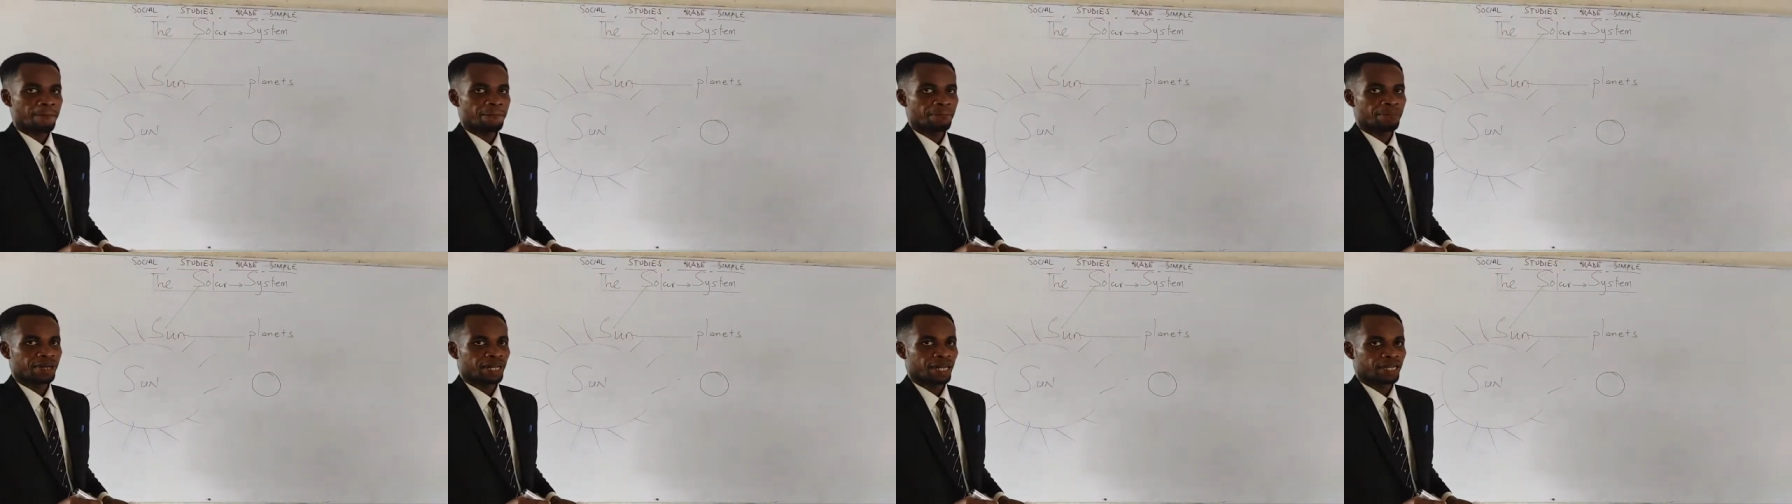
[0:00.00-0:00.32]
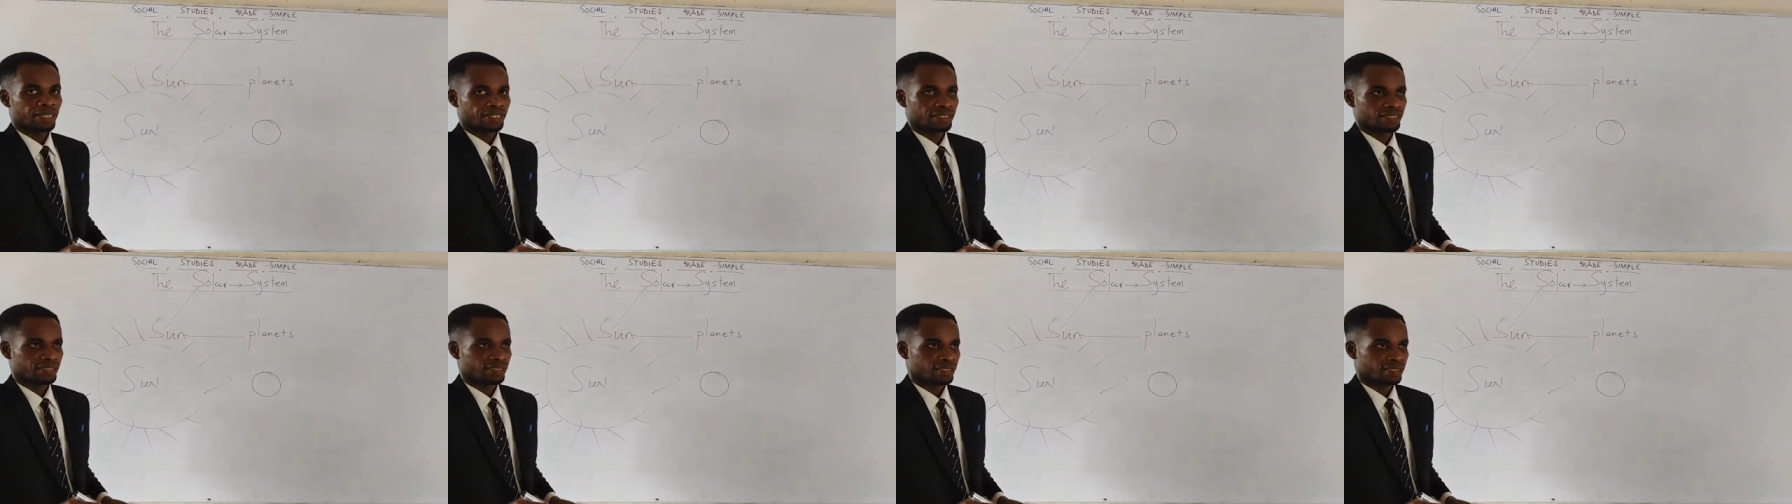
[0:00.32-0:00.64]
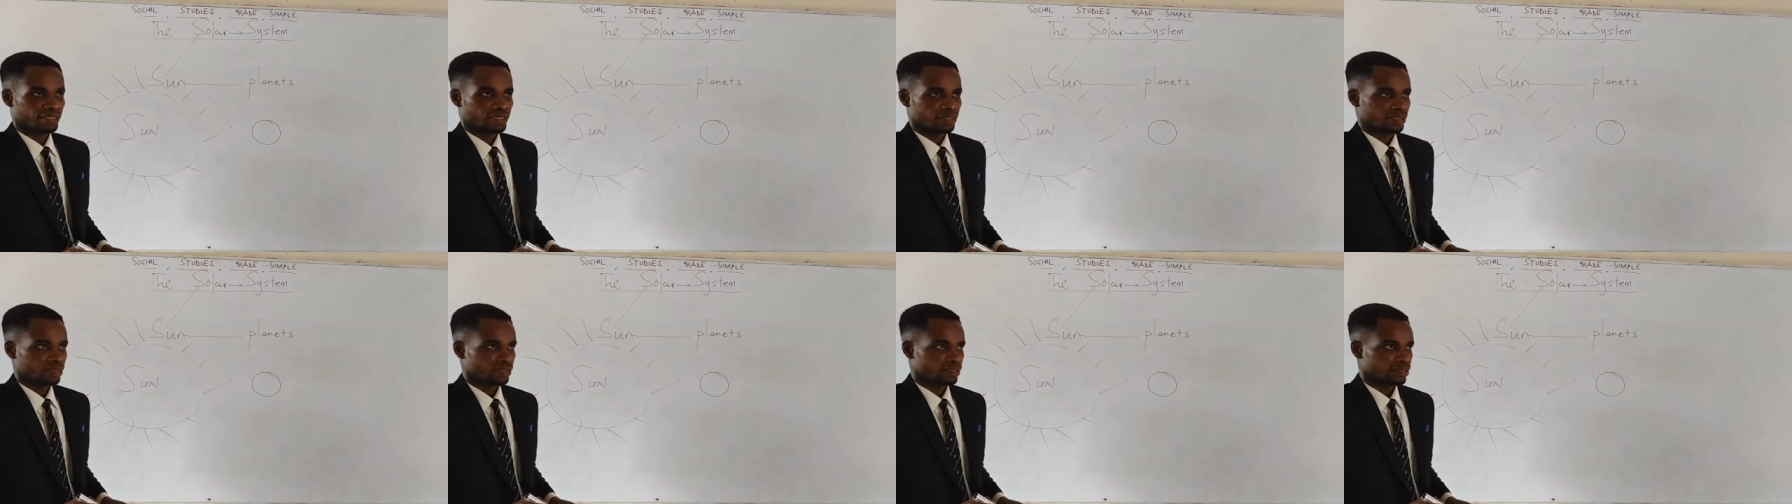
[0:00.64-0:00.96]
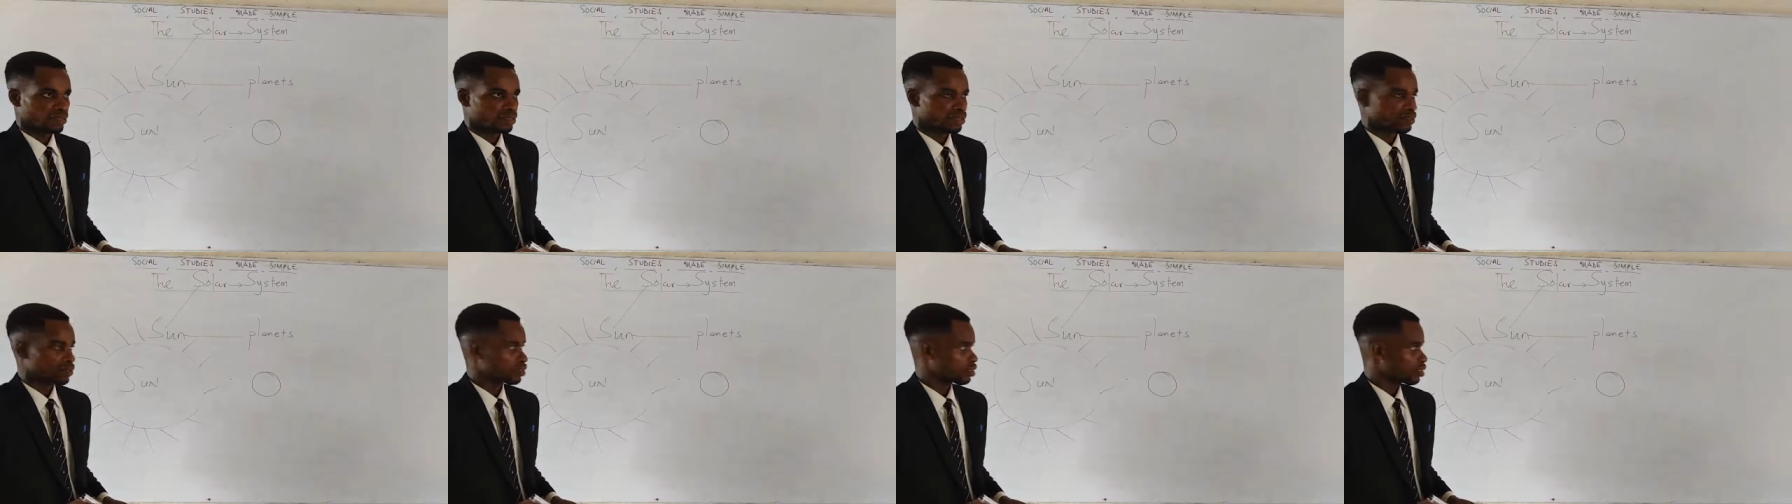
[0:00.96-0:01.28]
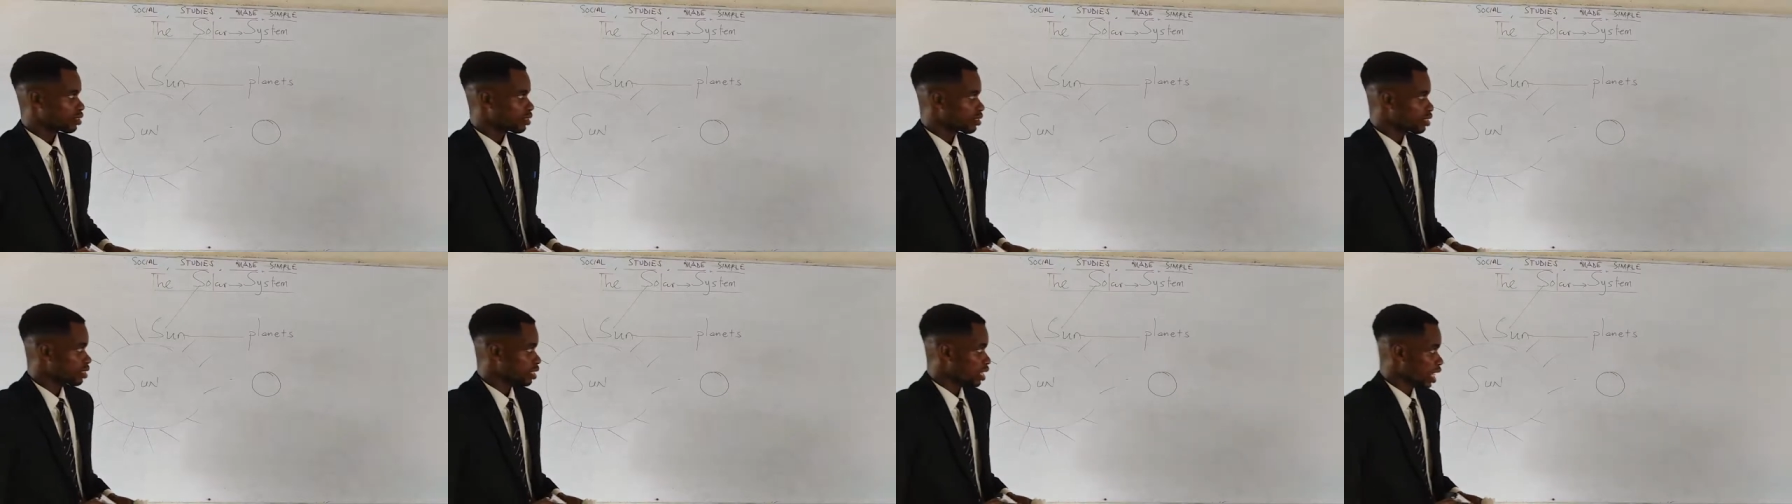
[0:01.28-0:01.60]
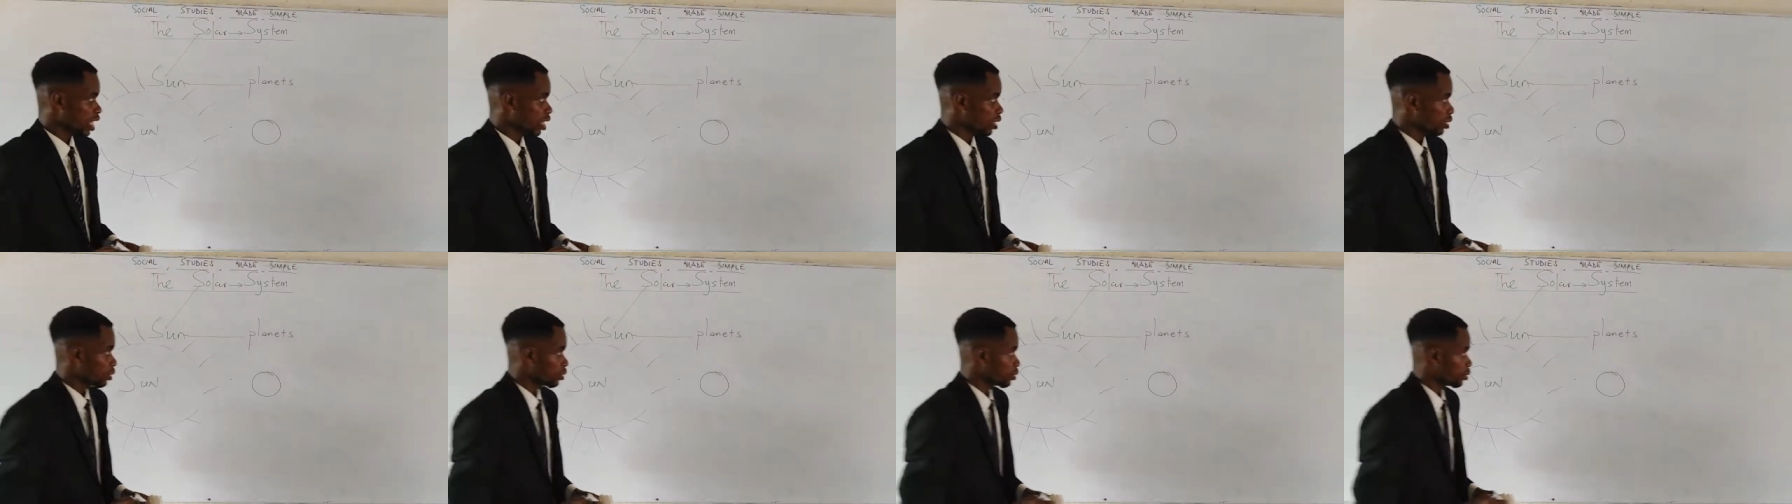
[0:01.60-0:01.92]
planets.
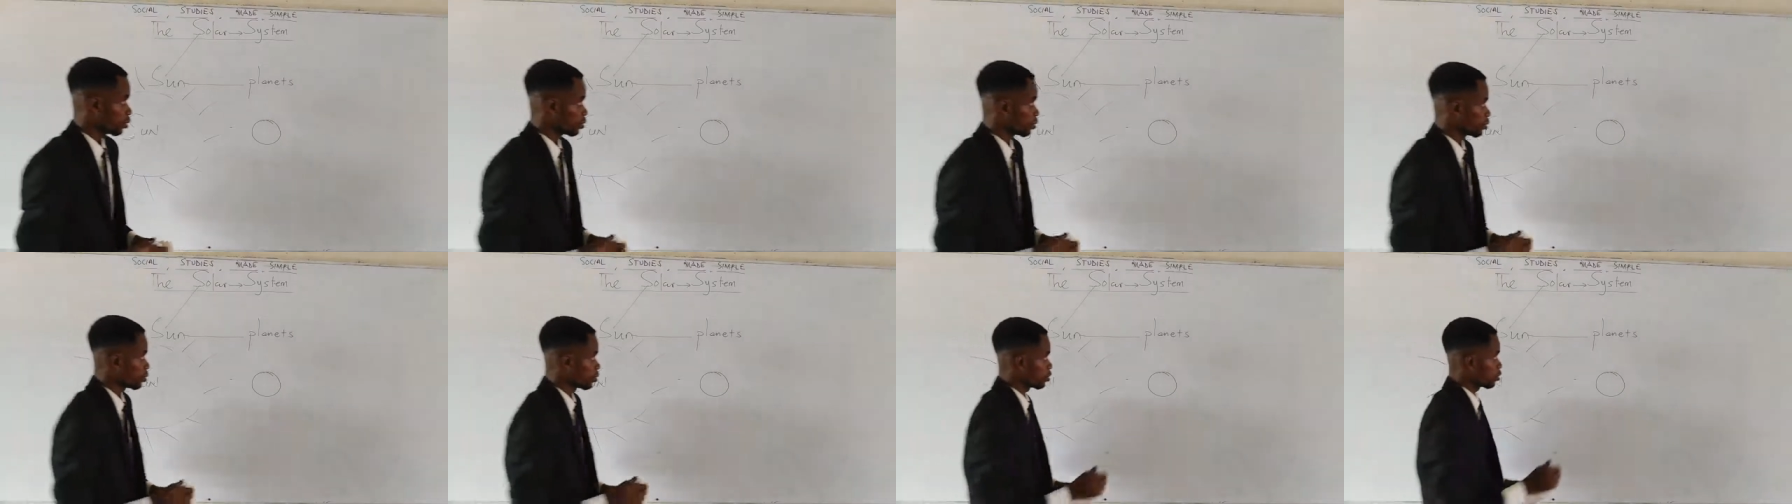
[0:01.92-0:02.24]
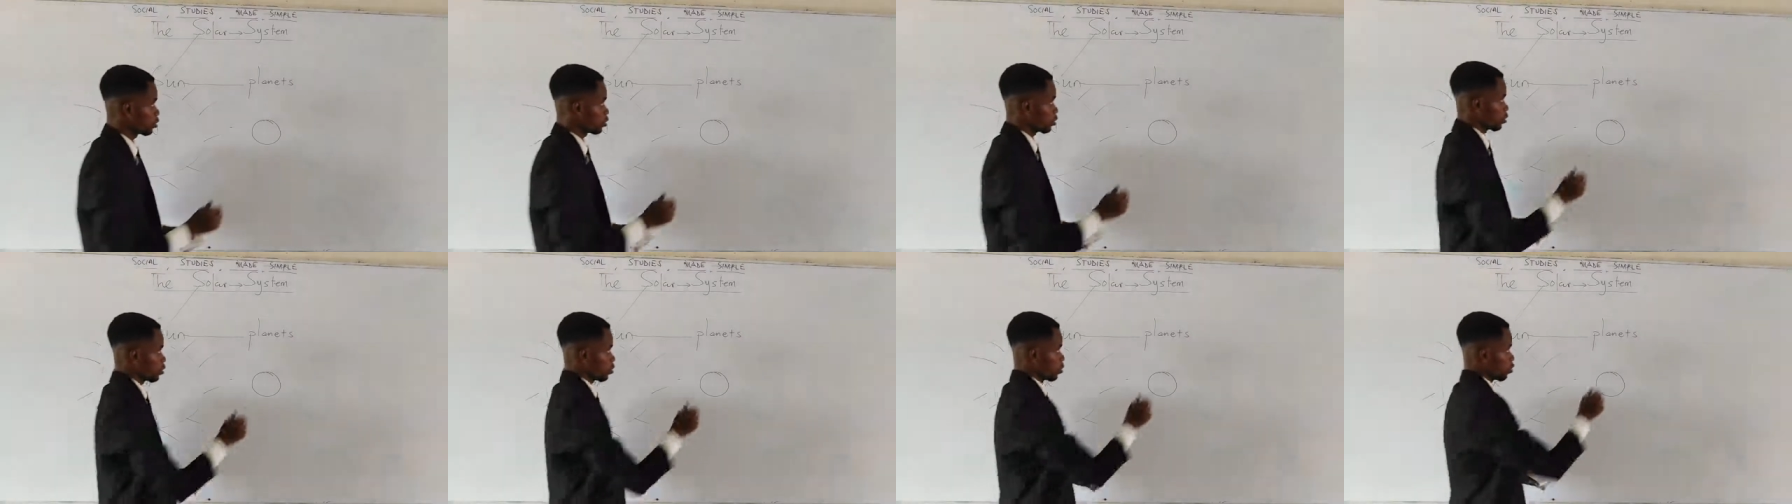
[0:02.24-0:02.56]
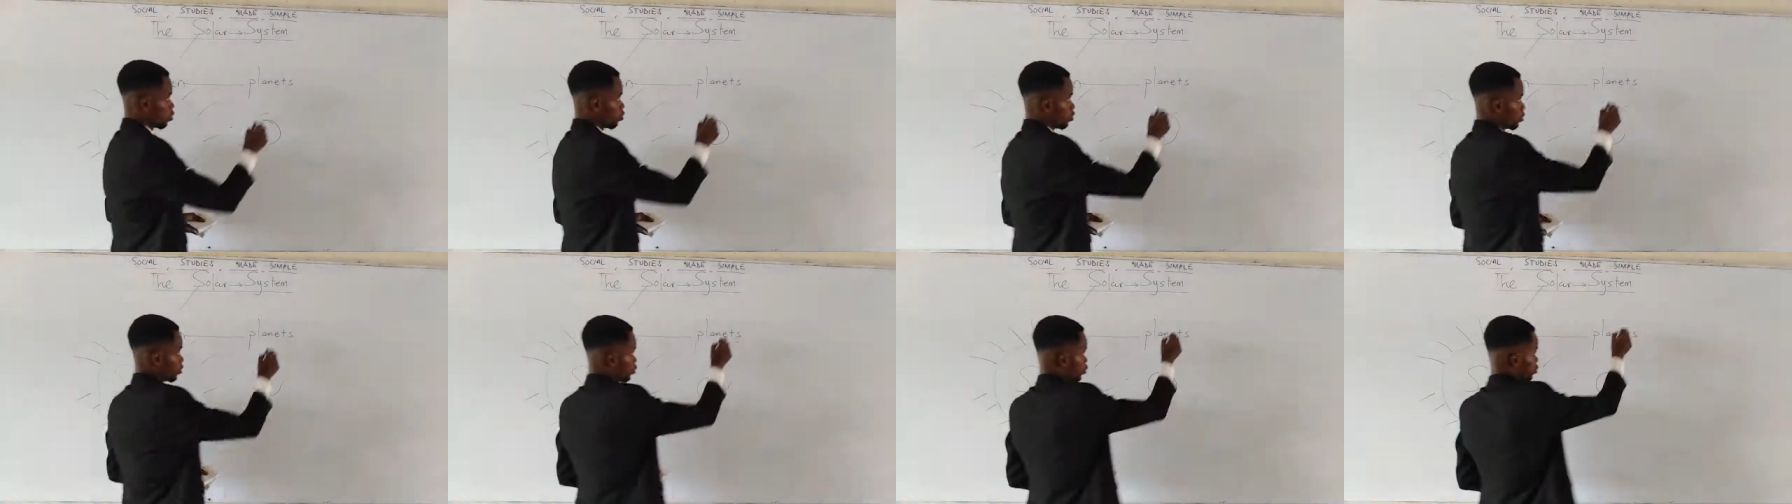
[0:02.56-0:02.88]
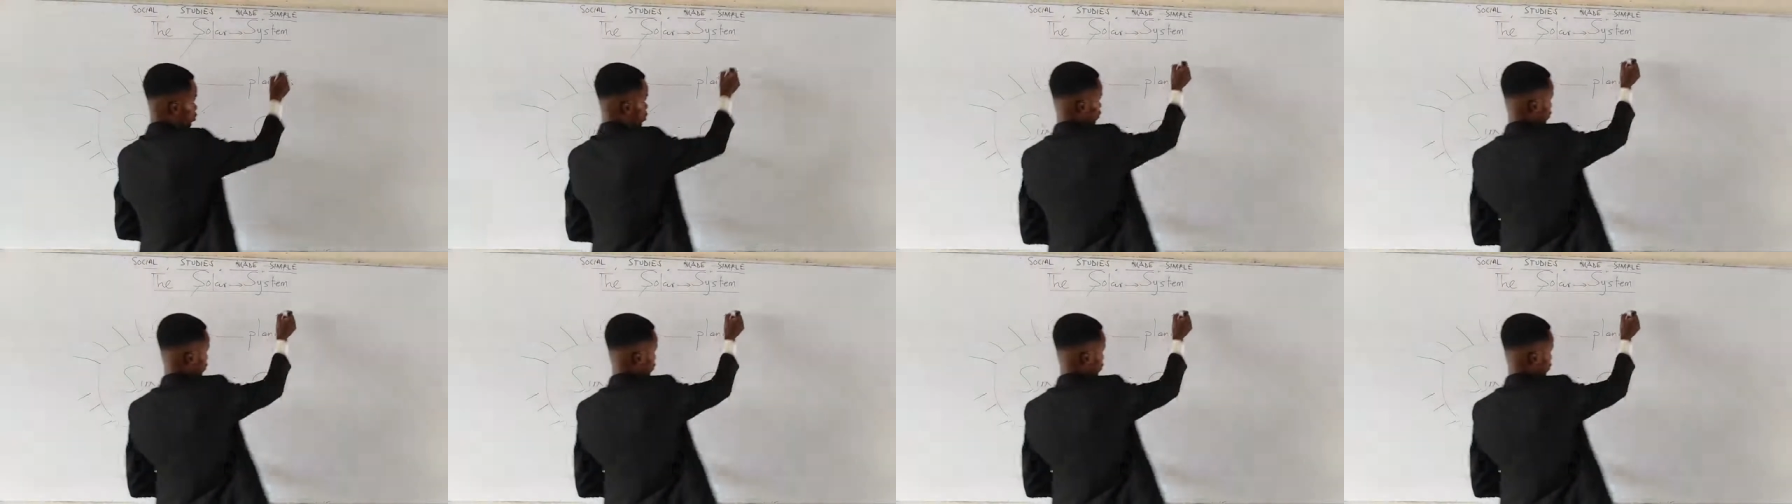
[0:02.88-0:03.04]
Now, we will